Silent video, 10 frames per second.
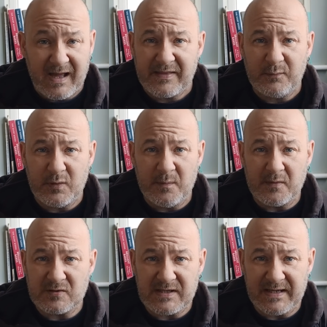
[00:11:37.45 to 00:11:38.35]
I think we
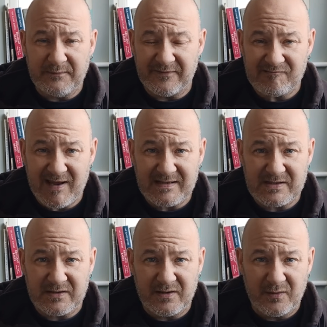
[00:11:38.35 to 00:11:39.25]
almost take him for
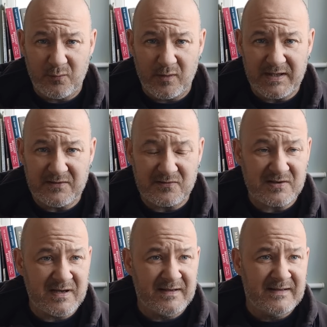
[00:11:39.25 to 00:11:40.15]
granted, what he
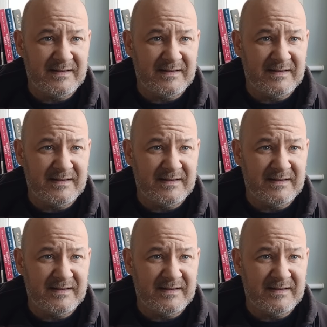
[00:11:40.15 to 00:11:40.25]
does.